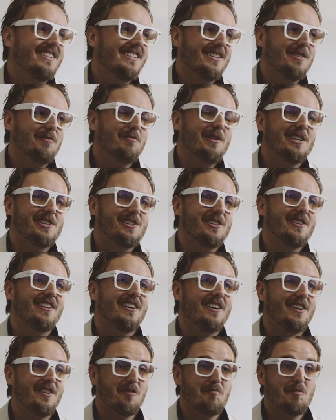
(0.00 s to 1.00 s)
to make sure
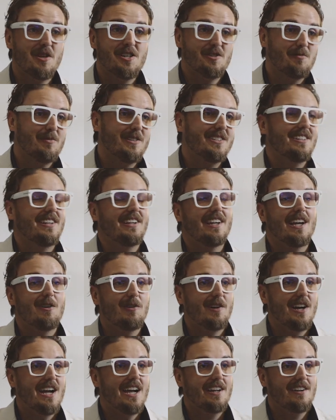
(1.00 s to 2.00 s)
that all the measurements I got
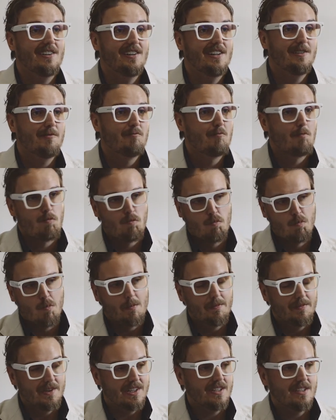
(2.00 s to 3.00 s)
were accurate.
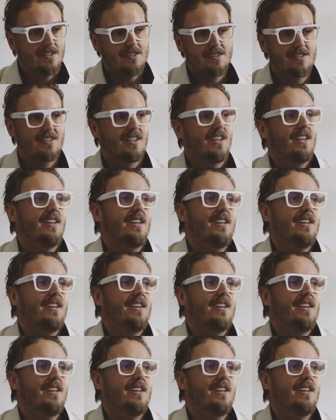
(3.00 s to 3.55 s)
Because